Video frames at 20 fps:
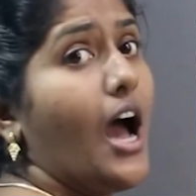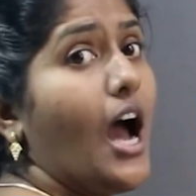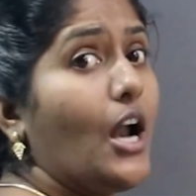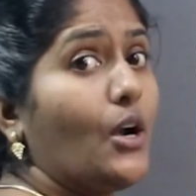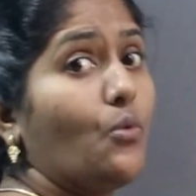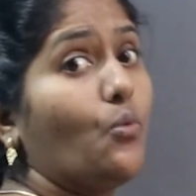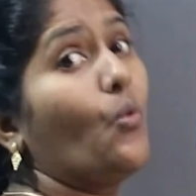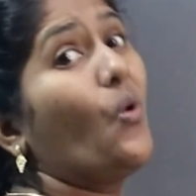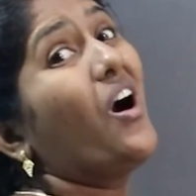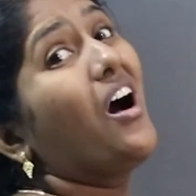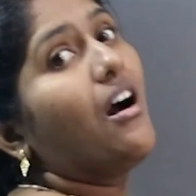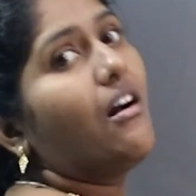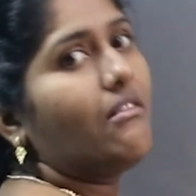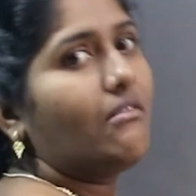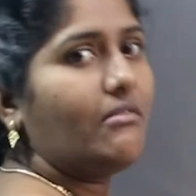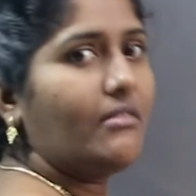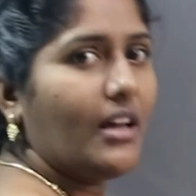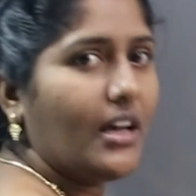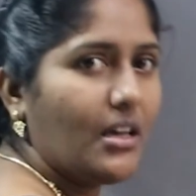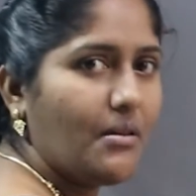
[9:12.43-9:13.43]
At
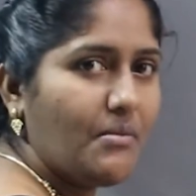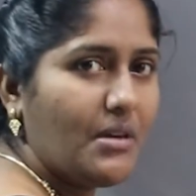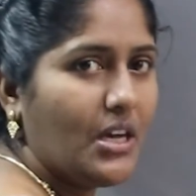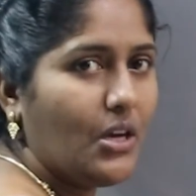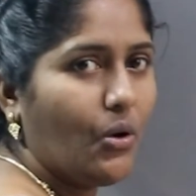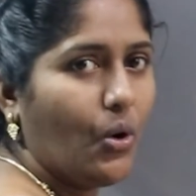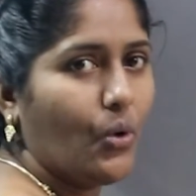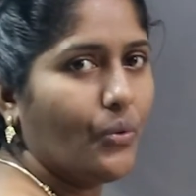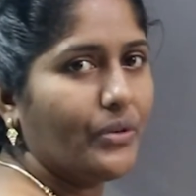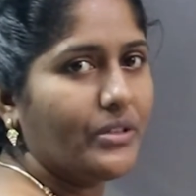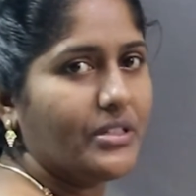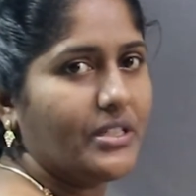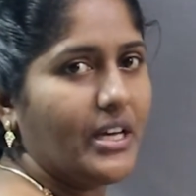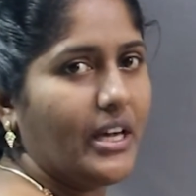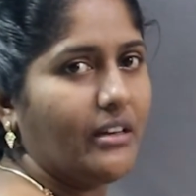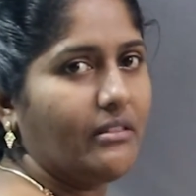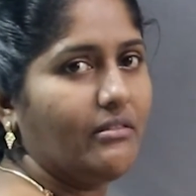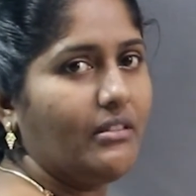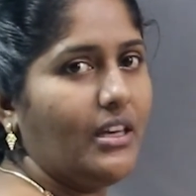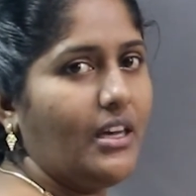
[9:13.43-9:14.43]
what time he
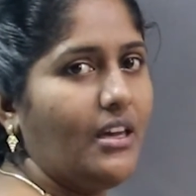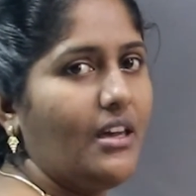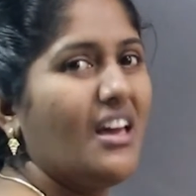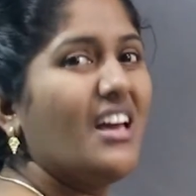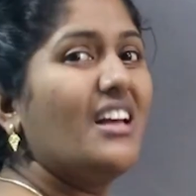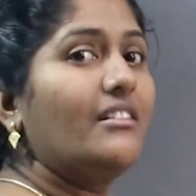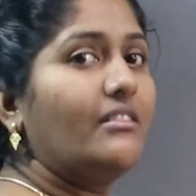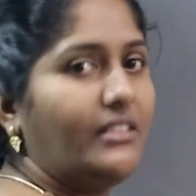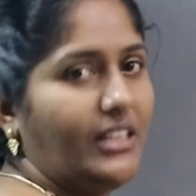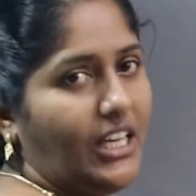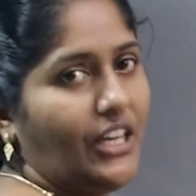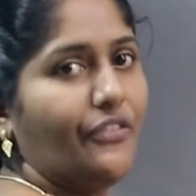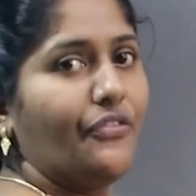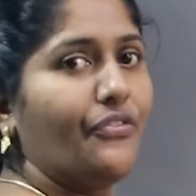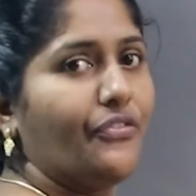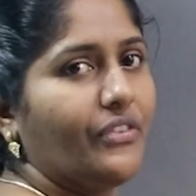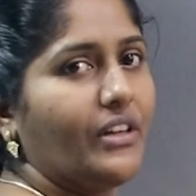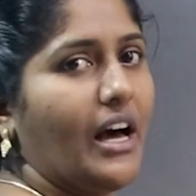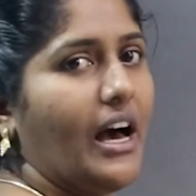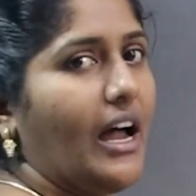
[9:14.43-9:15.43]
overtake the
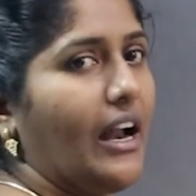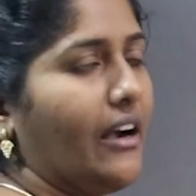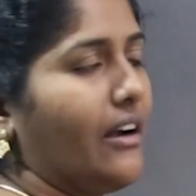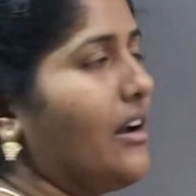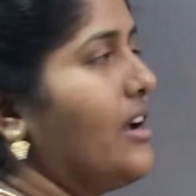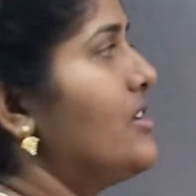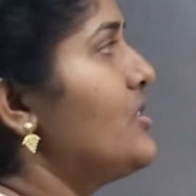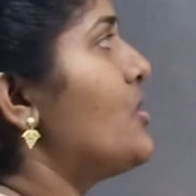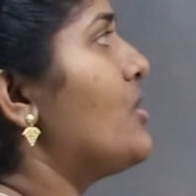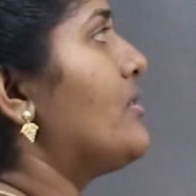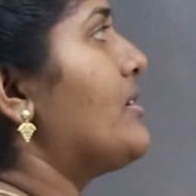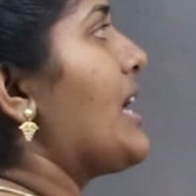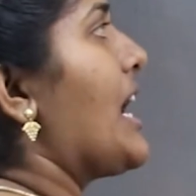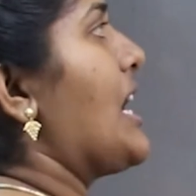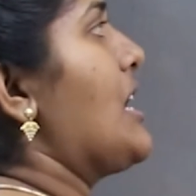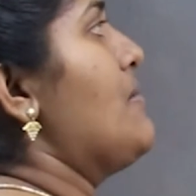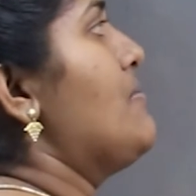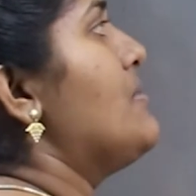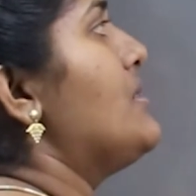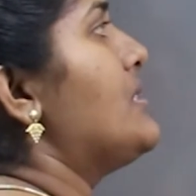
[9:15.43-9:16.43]
thief car? So,
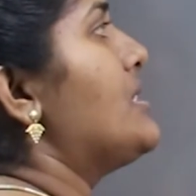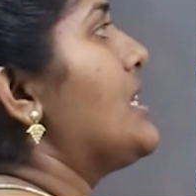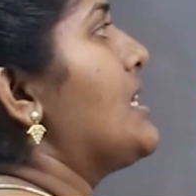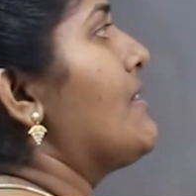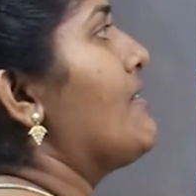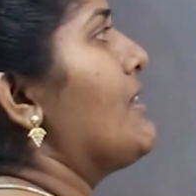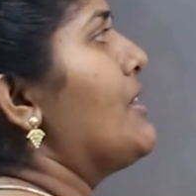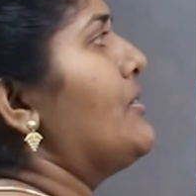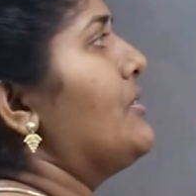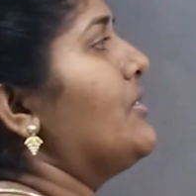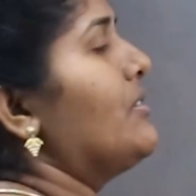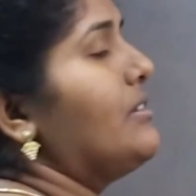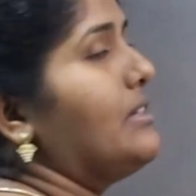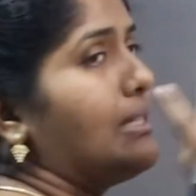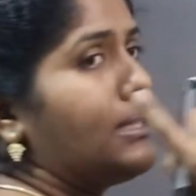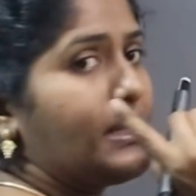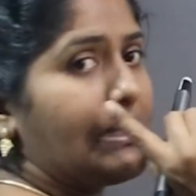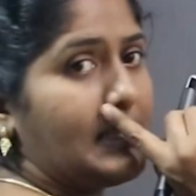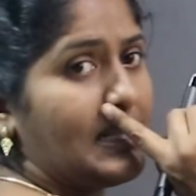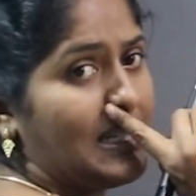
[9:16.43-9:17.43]
time is equal to
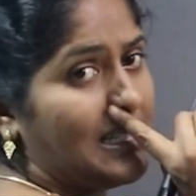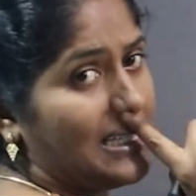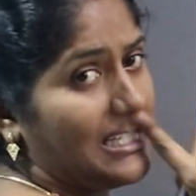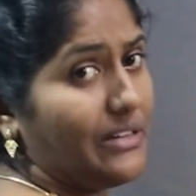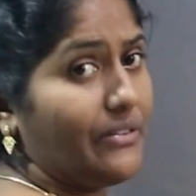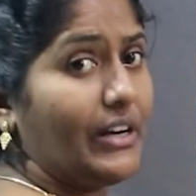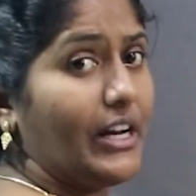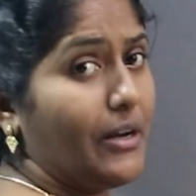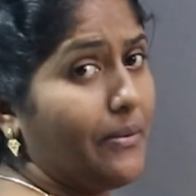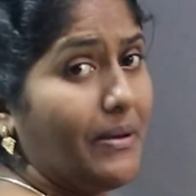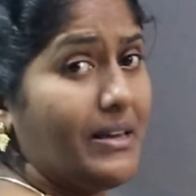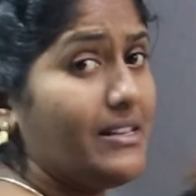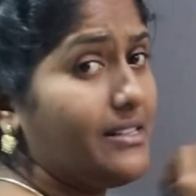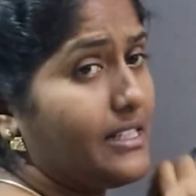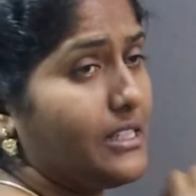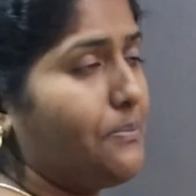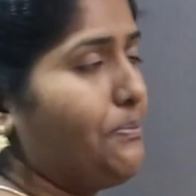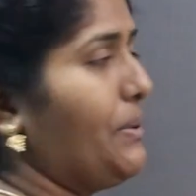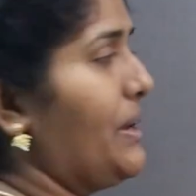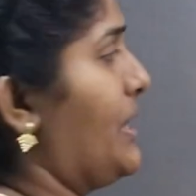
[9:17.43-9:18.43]
distance divided by
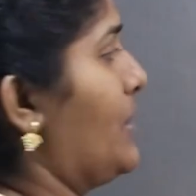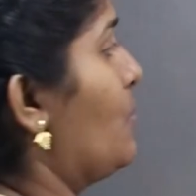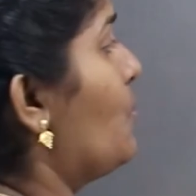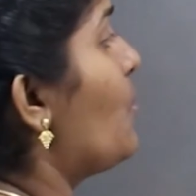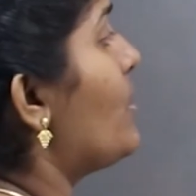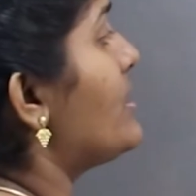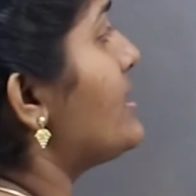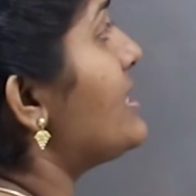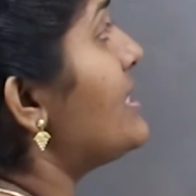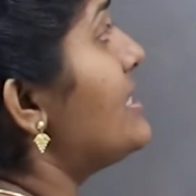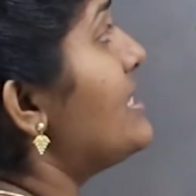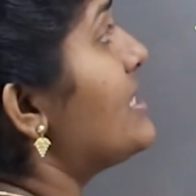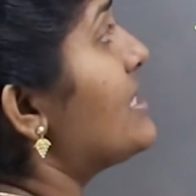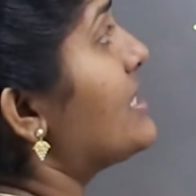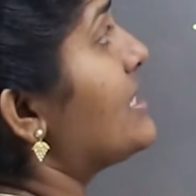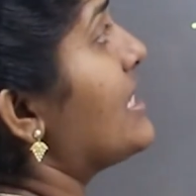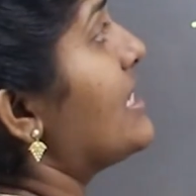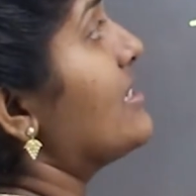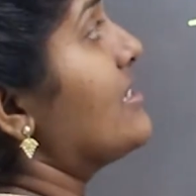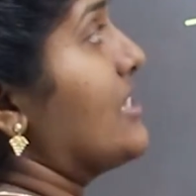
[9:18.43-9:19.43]
speed. What is the
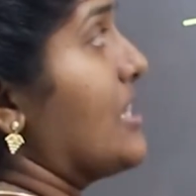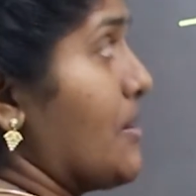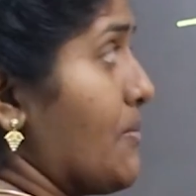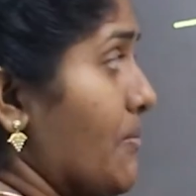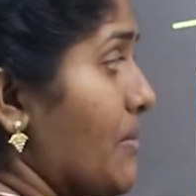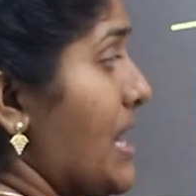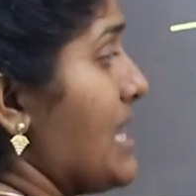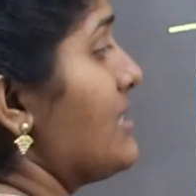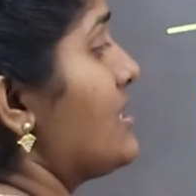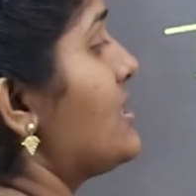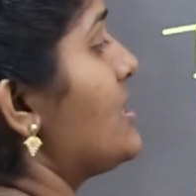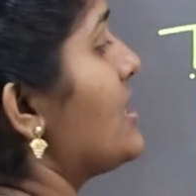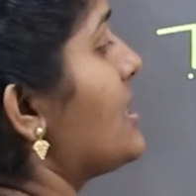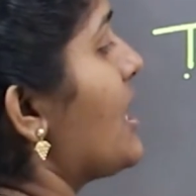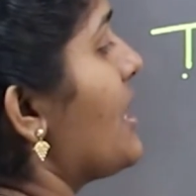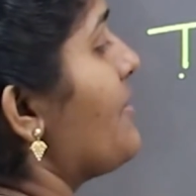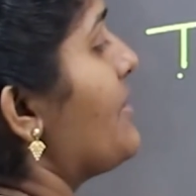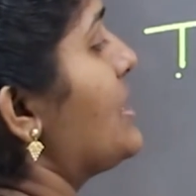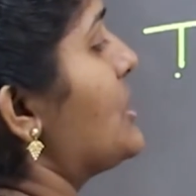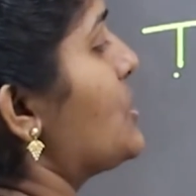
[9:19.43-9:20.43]
distance? He must
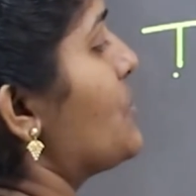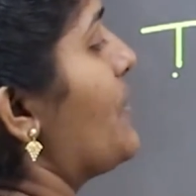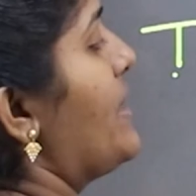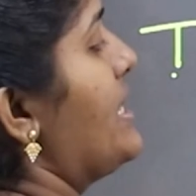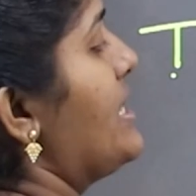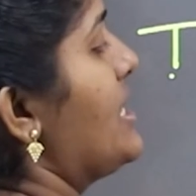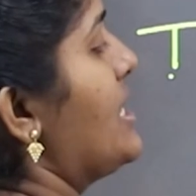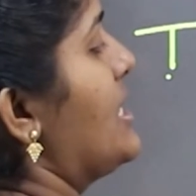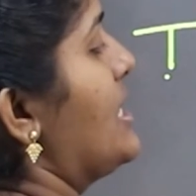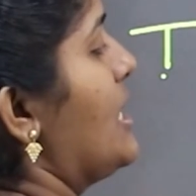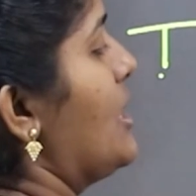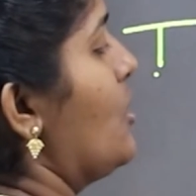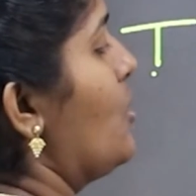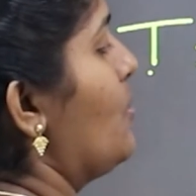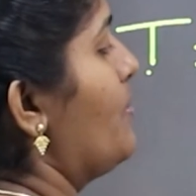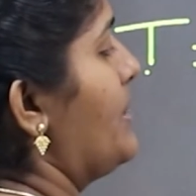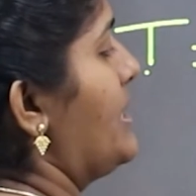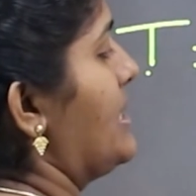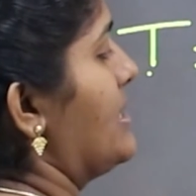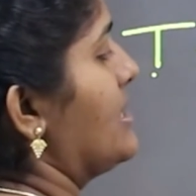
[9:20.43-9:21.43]
cover 20
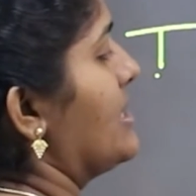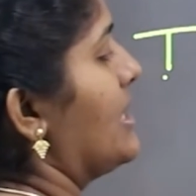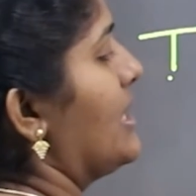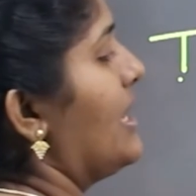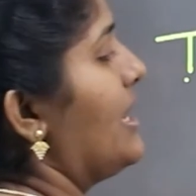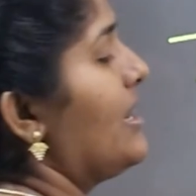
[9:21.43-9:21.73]
km.